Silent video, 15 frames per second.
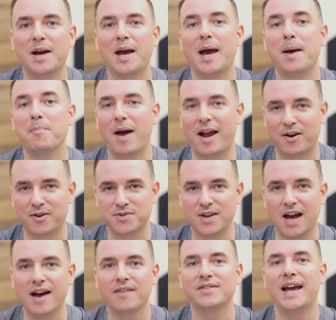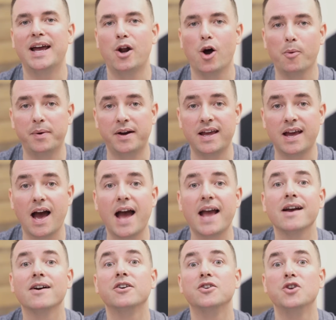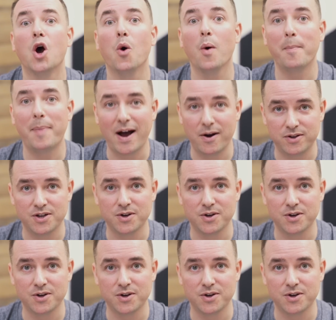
and Microsoft and OpenAI know about